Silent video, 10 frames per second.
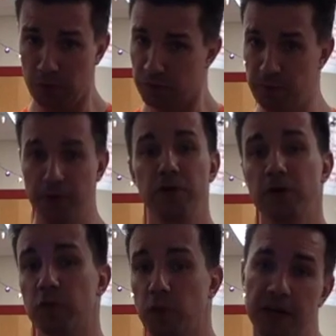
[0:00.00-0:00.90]
from who
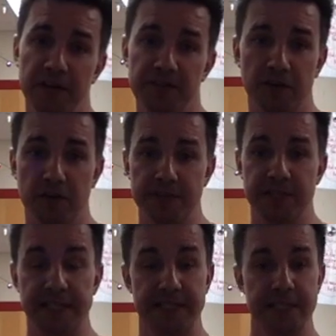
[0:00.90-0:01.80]
knows what kind of
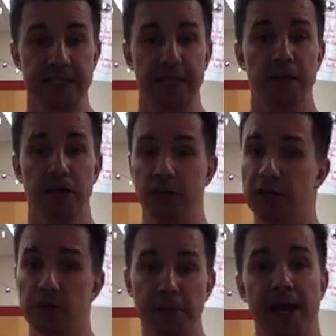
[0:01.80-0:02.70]
circumstances, good
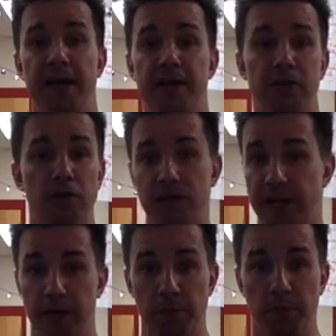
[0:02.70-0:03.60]
or bad or
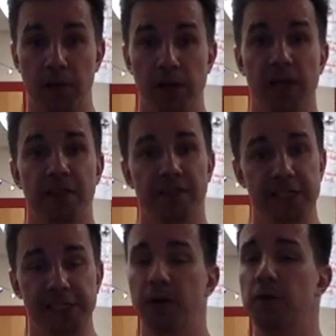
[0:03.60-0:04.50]
terrible. They
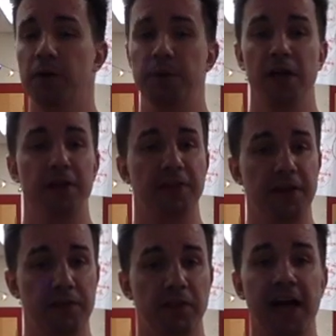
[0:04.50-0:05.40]
show up,
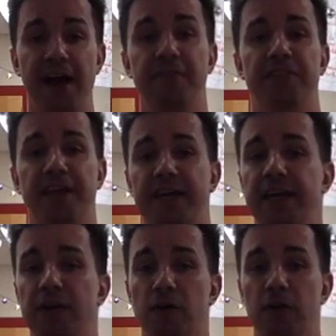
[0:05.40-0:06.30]
they laugh, they
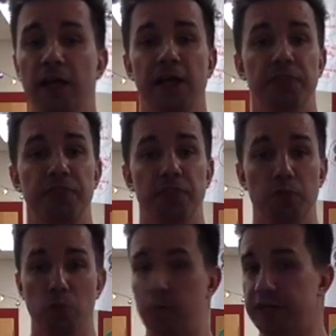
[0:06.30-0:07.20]
giggle,
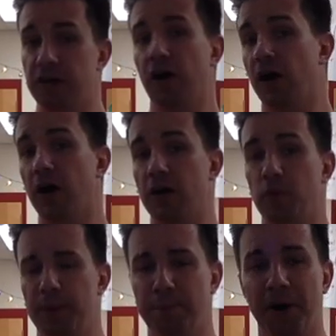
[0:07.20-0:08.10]
we talk,
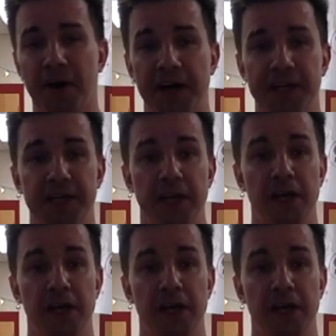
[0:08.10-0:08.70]
we bond,